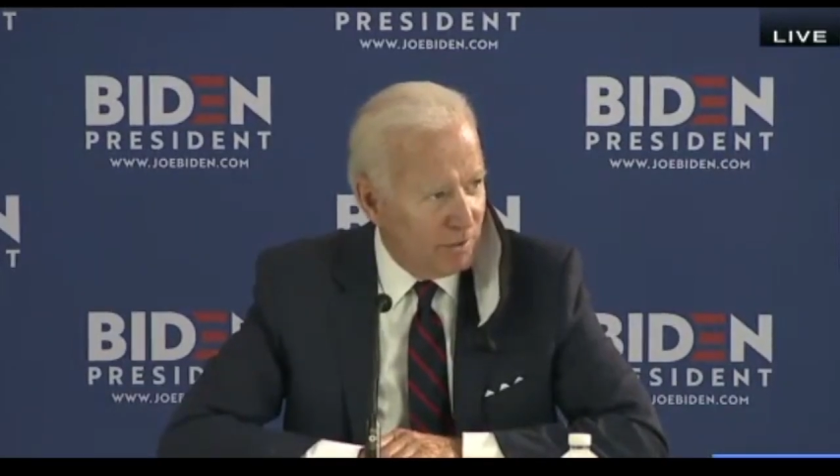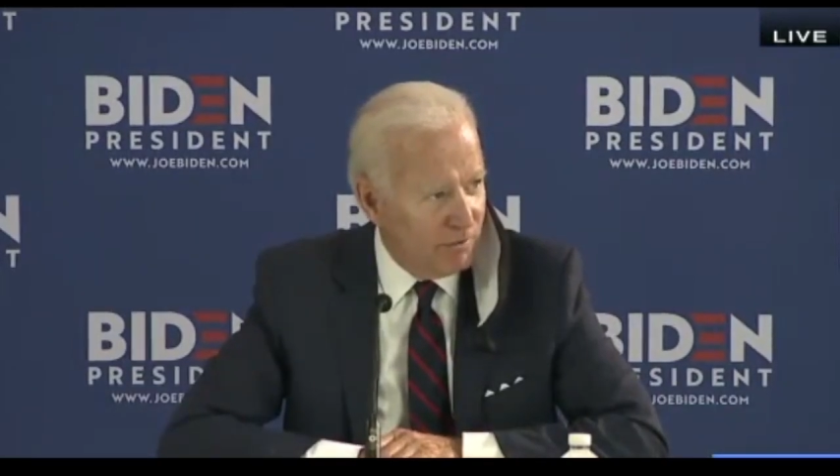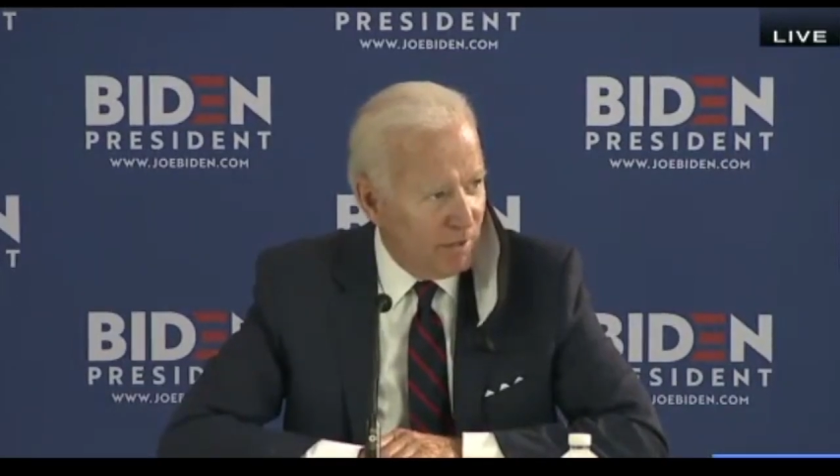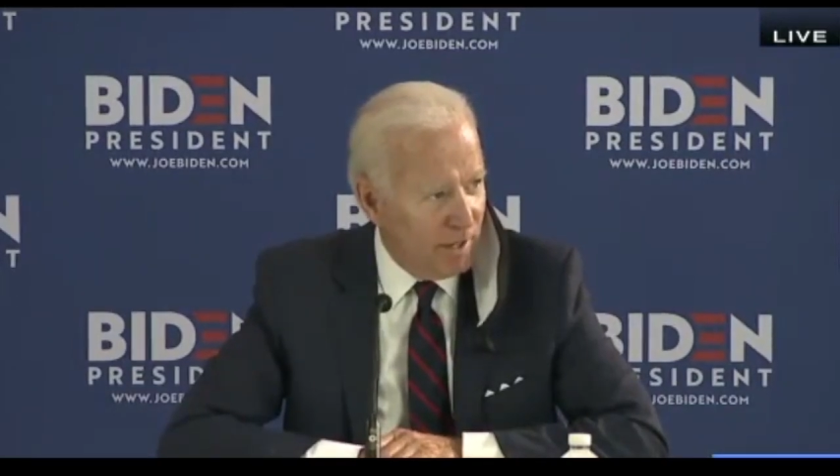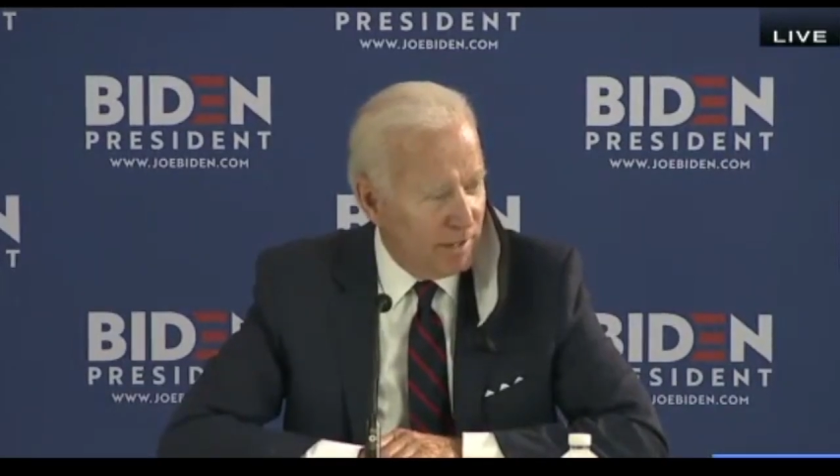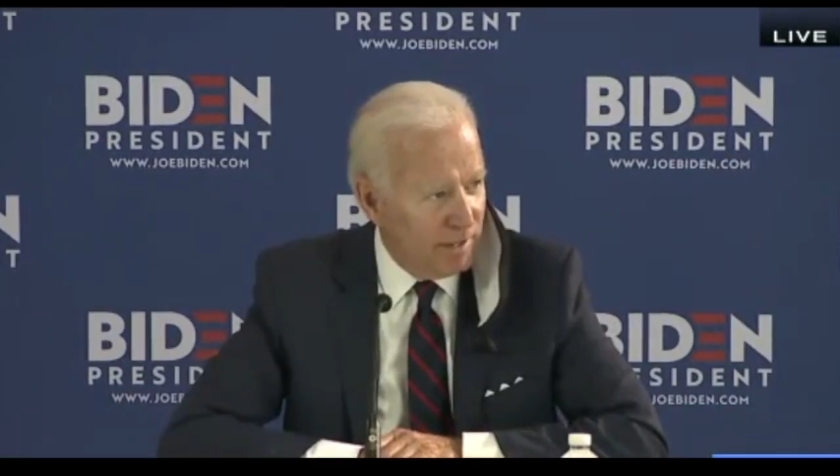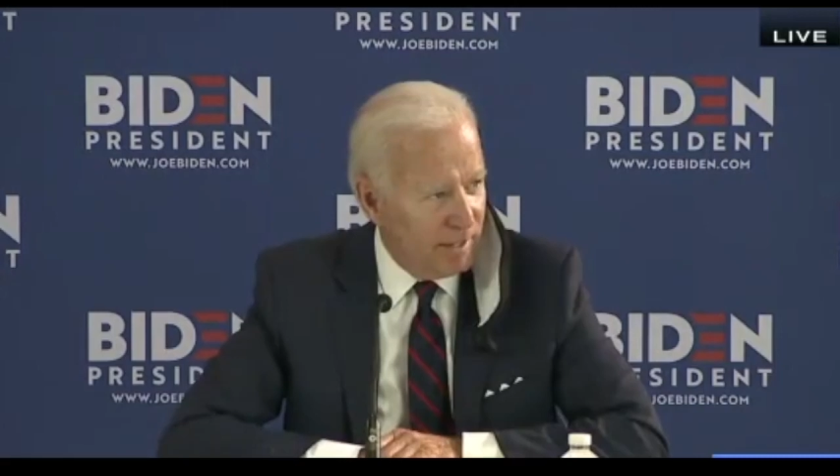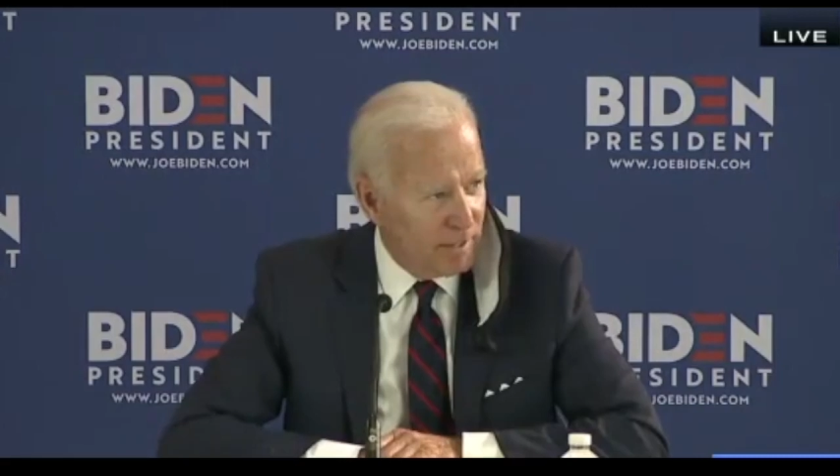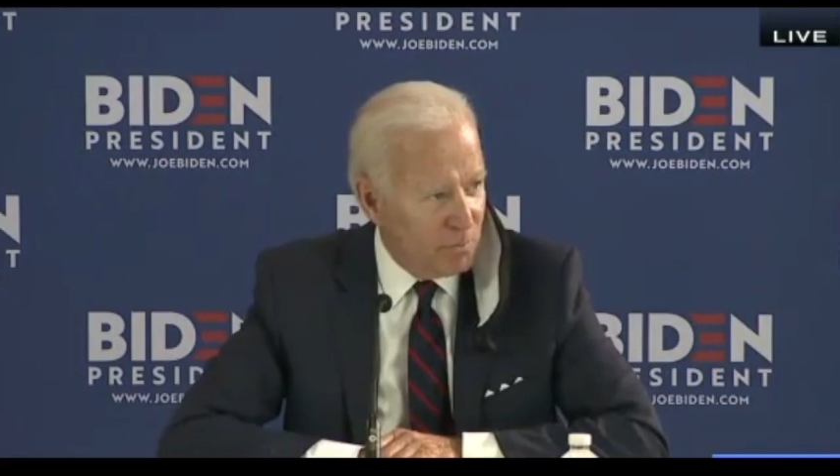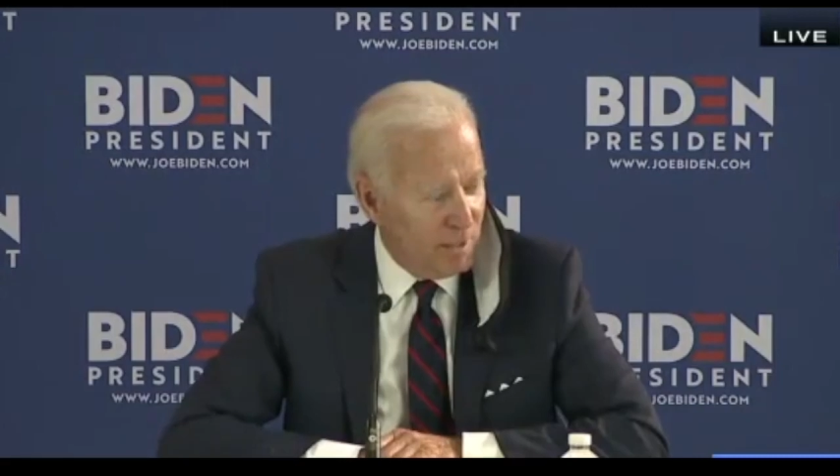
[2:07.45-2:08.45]
or Friday the
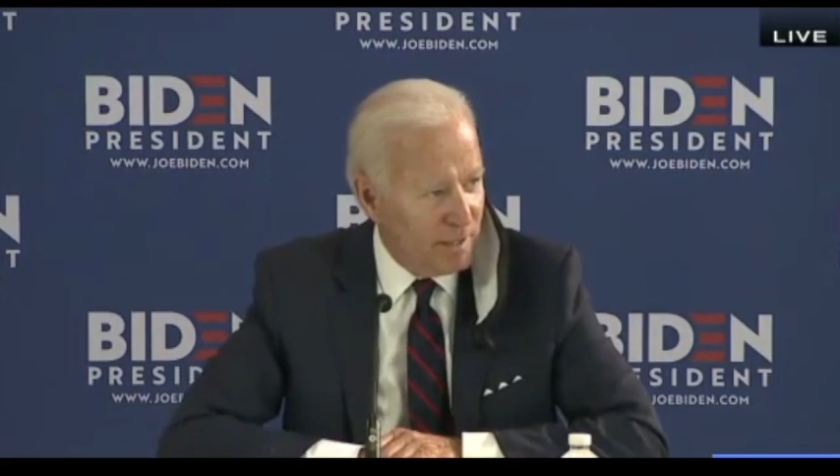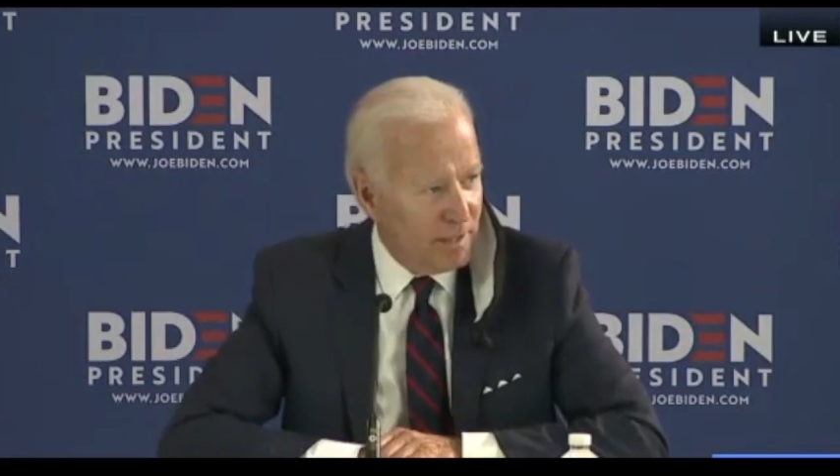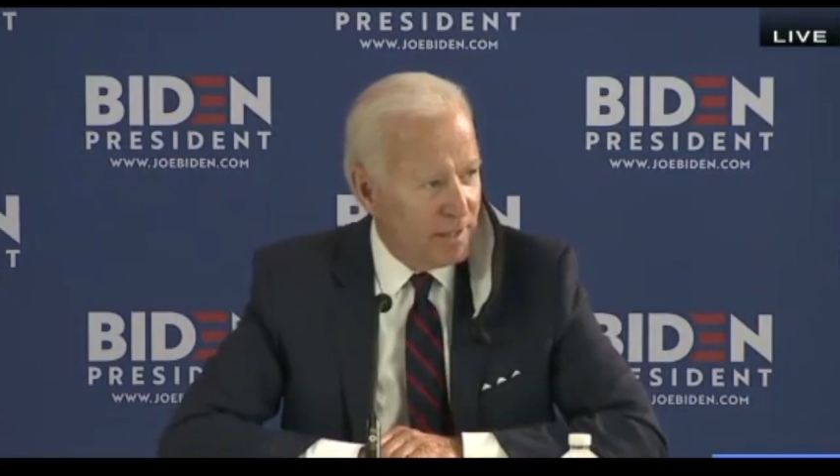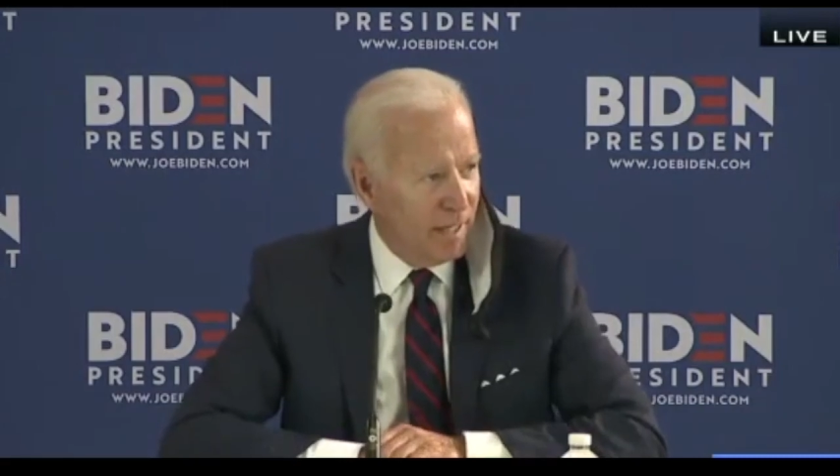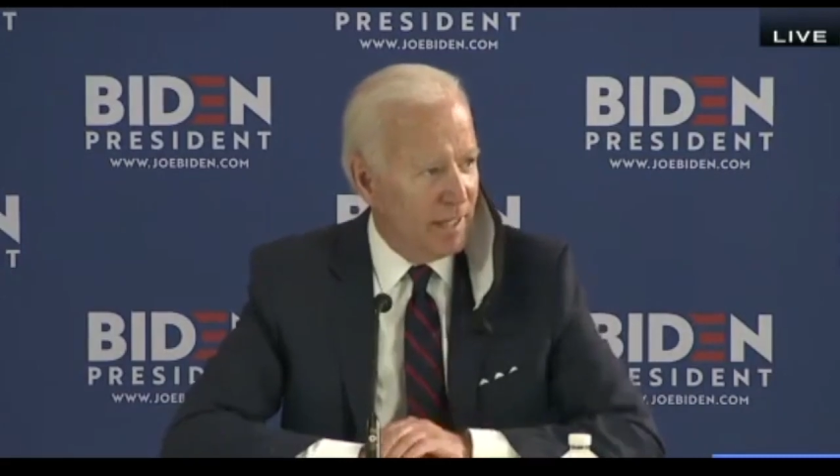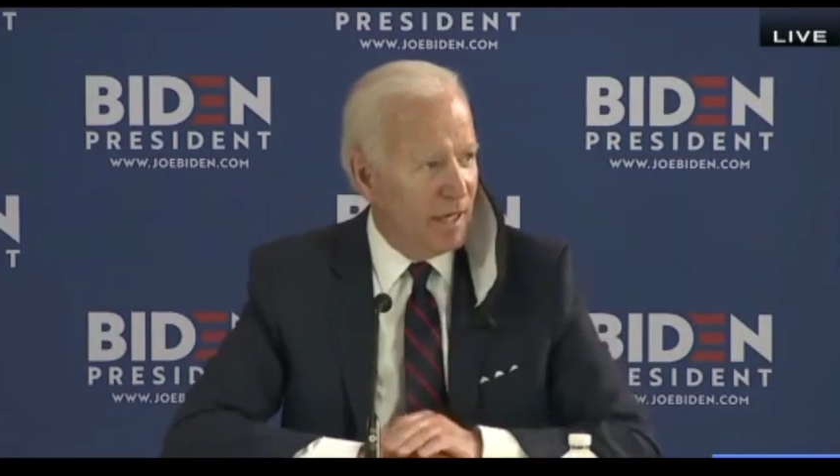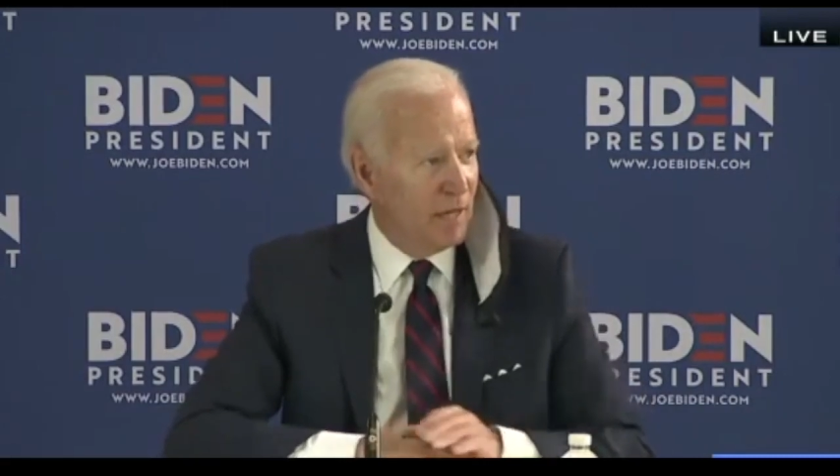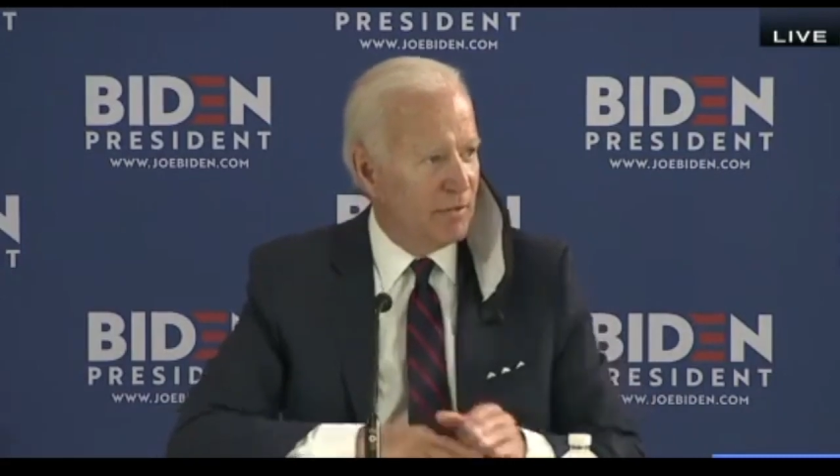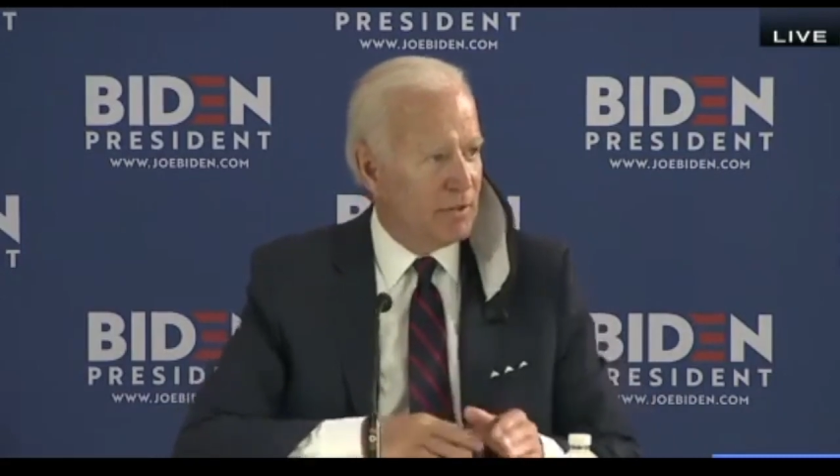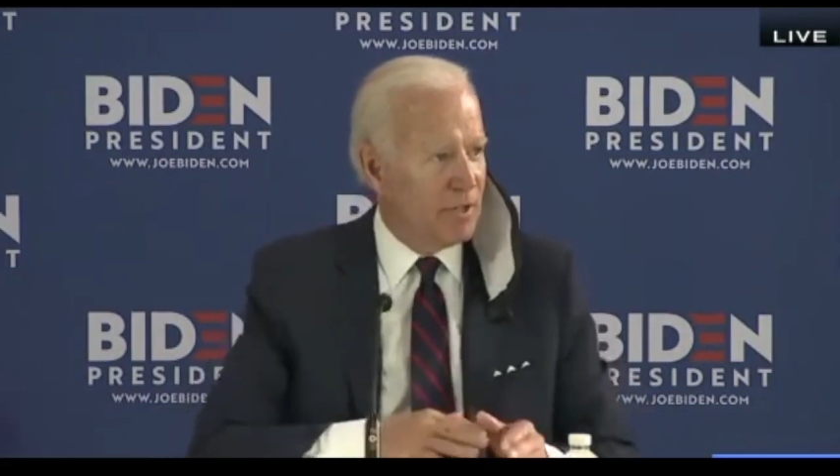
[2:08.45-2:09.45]
next week to take
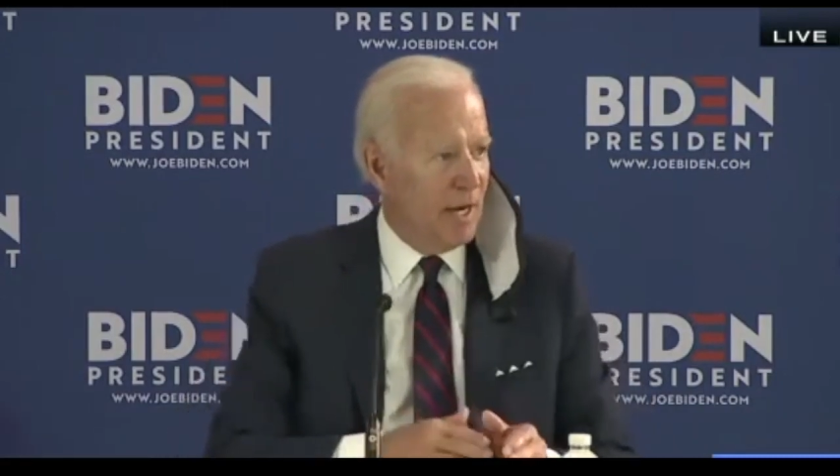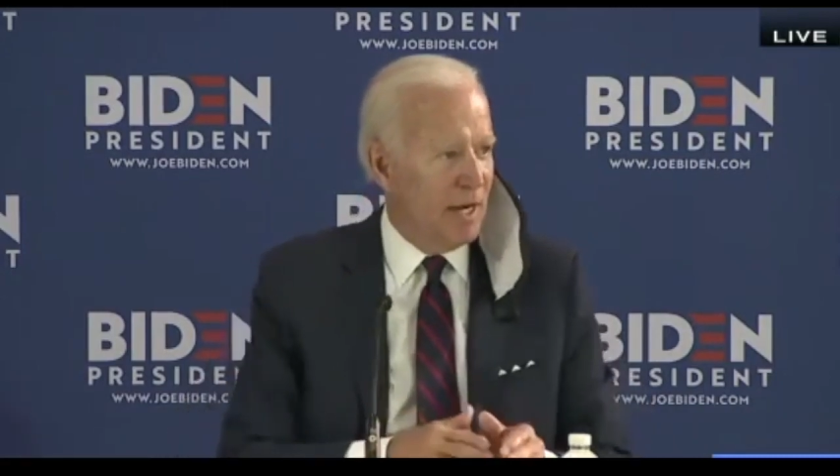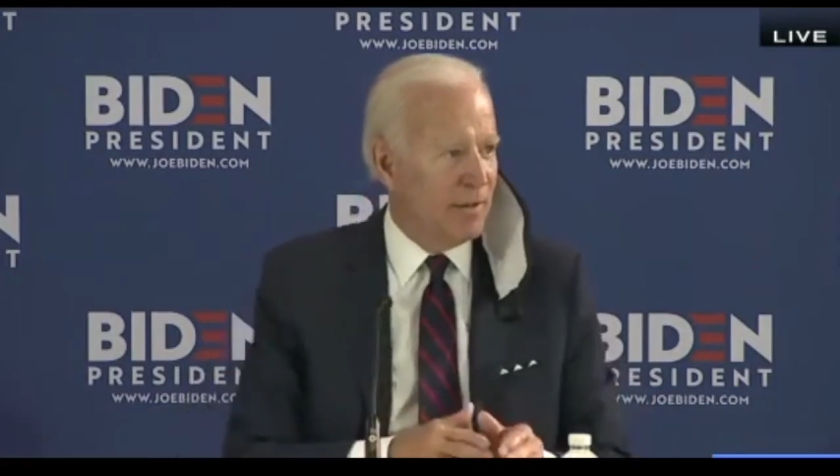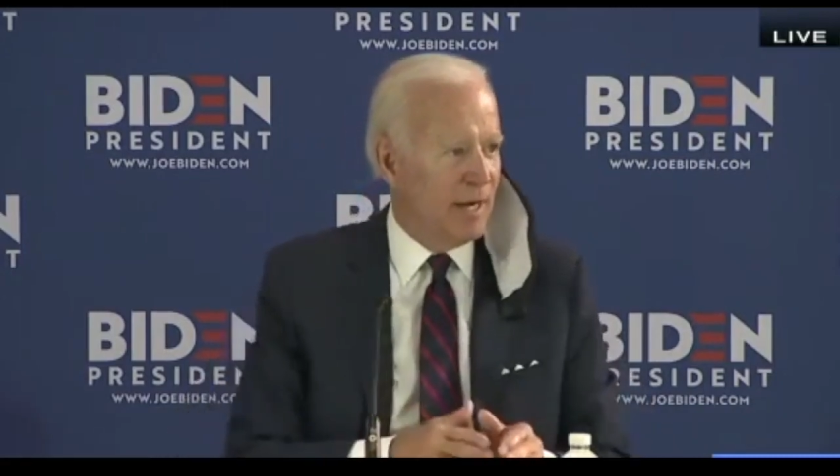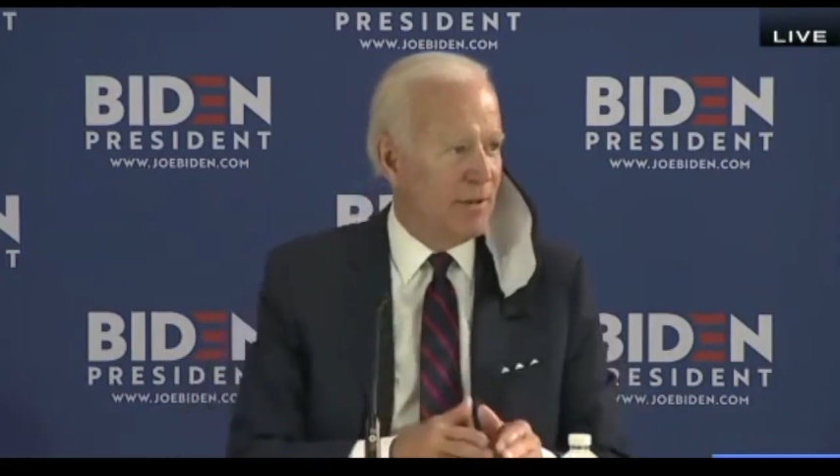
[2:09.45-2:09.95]
care of the child.